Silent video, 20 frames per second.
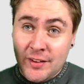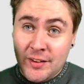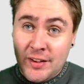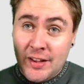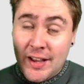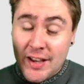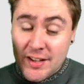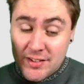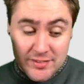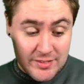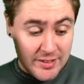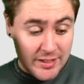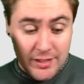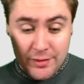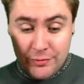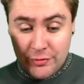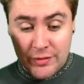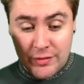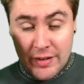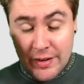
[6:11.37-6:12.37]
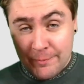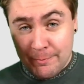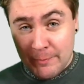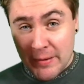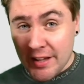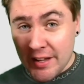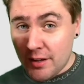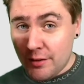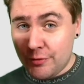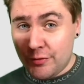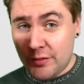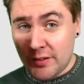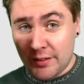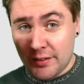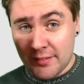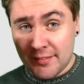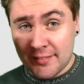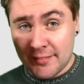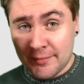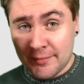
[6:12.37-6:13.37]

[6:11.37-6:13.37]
and even airfields